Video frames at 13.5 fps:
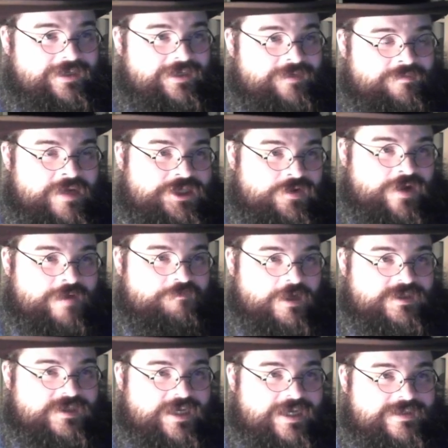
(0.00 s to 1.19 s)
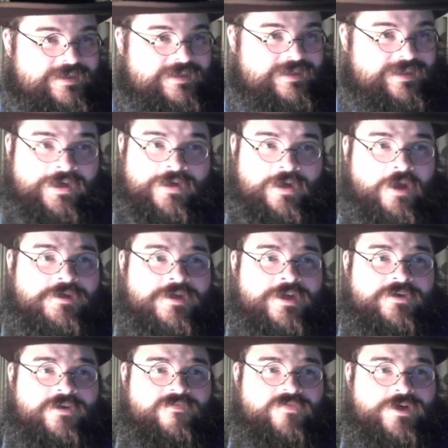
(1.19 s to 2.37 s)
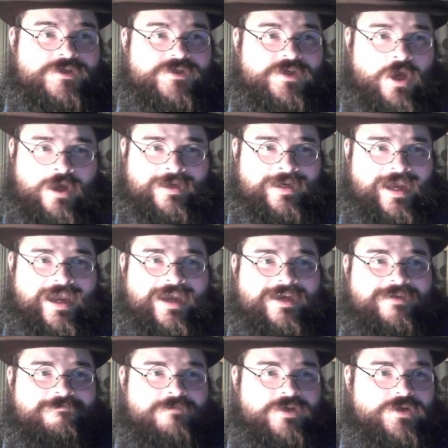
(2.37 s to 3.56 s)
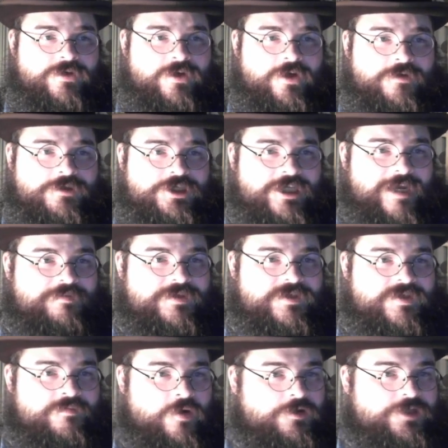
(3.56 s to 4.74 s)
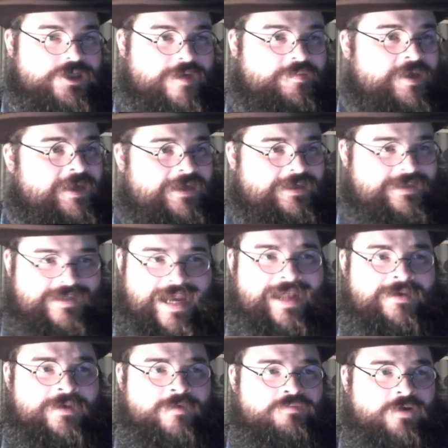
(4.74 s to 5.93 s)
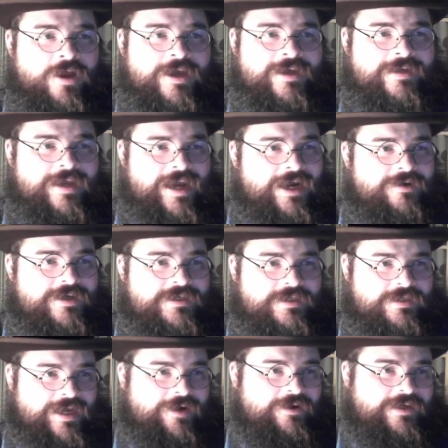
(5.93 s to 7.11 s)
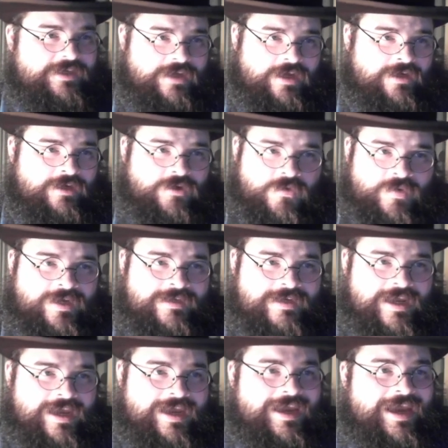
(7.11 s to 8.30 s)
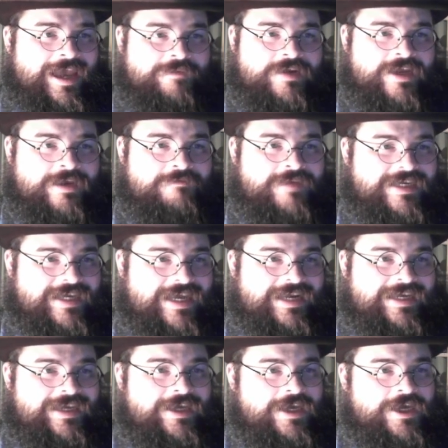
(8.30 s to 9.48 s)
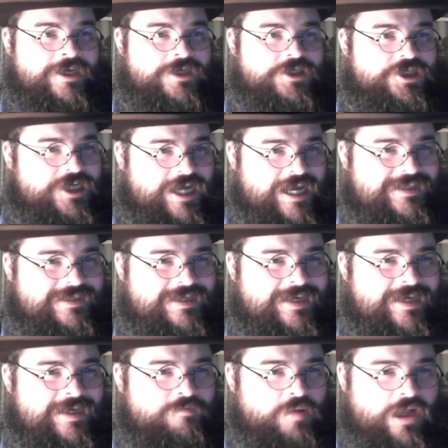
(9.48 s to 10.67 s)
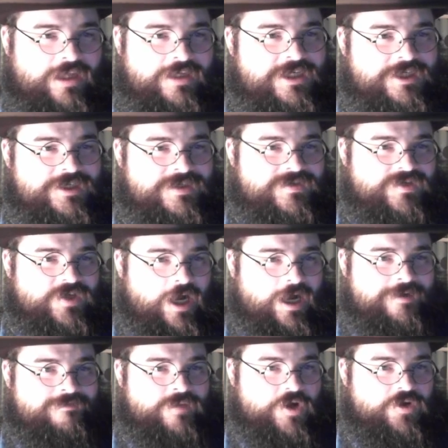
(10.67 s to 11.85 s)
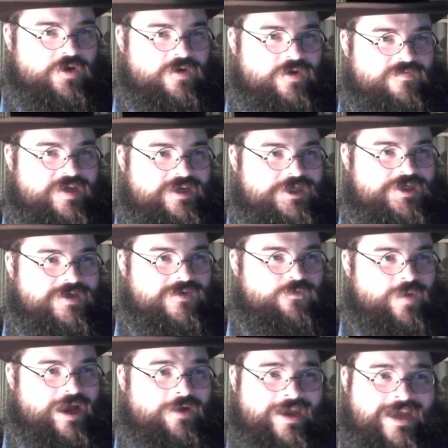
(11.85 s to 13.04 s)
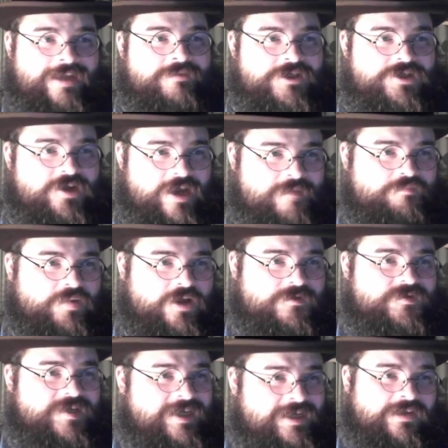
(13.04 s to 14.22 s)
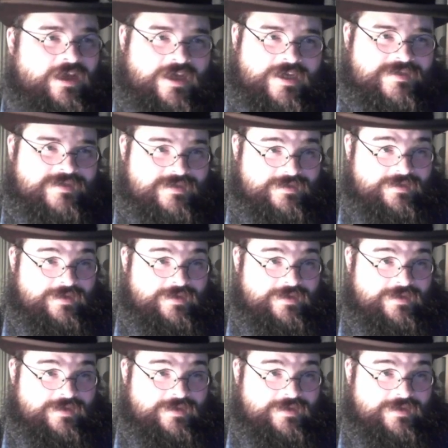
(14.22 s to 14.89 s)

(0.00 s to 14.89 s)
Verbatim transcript: Mr. 8-Ball says, In an alternate universe on an egg Maduro-shaped smoke ship, Daniel, Bryan, Eric, Eric Young, Green Day, Eminem, Kenny, Chesney, Politicians, Autumn, Nova, Ninja of WoW, and Mr. 8-Ball's in-laws